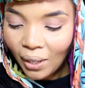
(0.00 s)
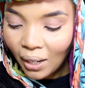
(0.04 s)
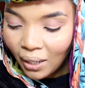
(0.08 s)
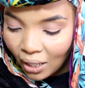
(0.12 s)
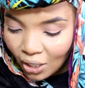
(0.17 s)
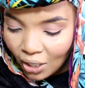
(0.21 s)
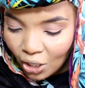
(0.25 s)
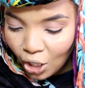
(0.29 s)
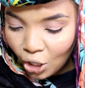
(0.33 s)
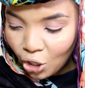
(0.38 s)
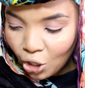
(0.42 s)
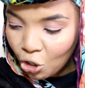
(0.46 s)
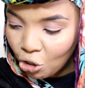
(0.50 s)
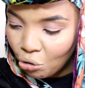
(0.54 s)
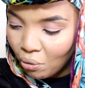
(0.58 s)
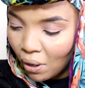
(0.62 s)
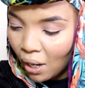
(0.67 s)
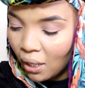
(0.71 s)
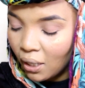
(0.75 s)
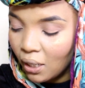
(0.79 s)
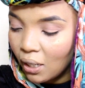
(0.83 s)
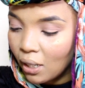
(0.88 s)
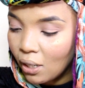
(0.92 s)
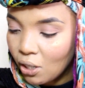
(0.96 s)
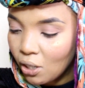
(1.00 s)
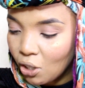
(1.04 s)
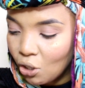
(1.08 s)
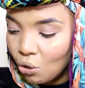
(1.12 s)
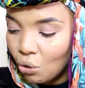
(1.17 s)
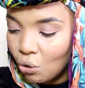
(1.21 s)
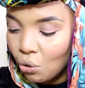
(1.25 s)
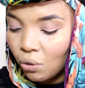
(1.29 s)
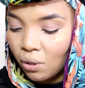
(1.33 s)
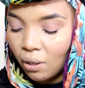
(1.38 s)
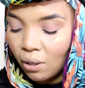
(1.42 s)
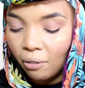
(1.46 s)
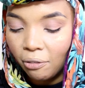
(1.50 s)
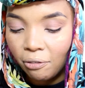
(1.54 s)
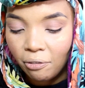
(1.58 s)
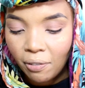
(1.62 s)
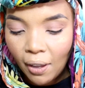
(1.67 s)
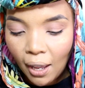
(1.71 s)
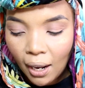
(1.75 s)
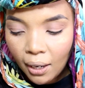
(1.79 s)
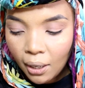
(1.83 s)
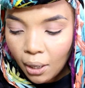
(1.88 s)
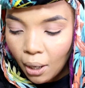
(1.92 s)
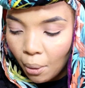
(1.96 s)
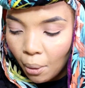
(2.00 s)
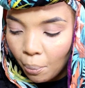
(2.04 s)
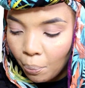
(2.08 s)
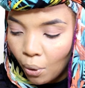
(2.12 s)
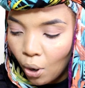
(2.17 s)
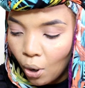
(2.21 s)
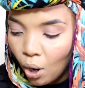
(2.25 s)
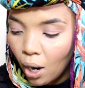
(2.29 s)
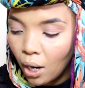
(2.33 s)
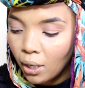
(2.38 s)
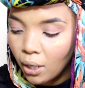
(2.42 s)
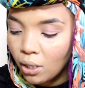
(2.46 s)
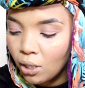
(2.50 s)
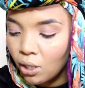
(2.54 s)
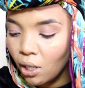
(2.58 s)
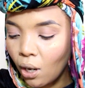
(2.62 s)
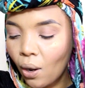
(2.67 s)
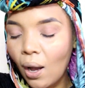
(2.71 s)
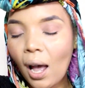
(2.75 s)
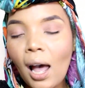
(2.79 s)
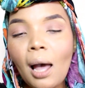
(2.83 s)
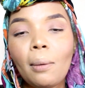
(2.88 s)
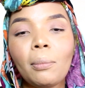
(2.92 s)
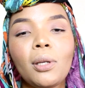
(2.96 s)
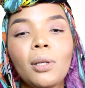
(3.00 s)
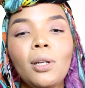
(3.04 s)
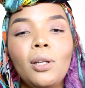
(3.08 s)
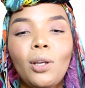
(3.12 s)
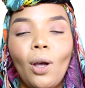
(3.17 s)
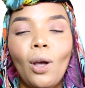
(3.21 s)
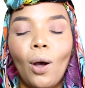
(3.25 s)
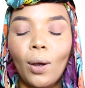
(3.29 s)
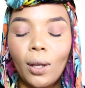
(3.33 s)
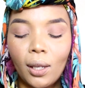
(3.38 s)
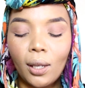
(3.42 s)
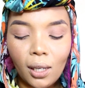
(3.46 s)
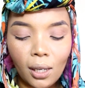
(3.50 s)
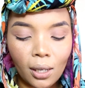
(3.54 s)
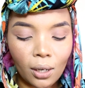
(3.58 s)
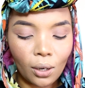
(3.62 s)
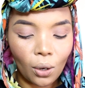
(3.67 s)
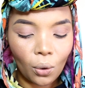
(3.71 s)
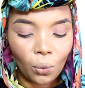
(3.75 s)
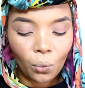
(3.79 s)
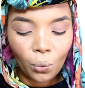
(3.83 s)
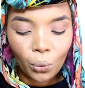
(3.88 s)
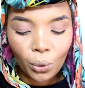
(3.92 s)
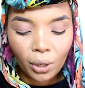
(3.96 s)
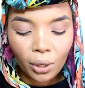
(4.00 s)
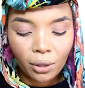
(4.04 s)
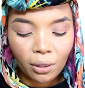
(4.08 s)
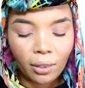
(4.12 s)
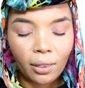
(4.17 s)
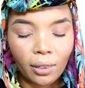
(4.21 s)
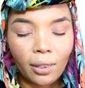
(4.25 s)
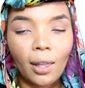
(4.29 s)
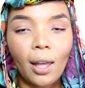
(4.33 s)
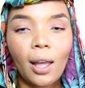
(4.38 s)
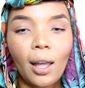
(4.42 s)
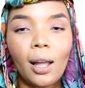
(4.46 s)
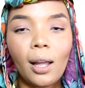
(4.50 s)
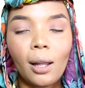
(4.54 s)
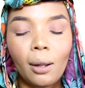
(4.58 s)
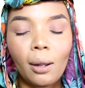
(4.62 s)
let's get straight into the fun part. So I'm going to go in with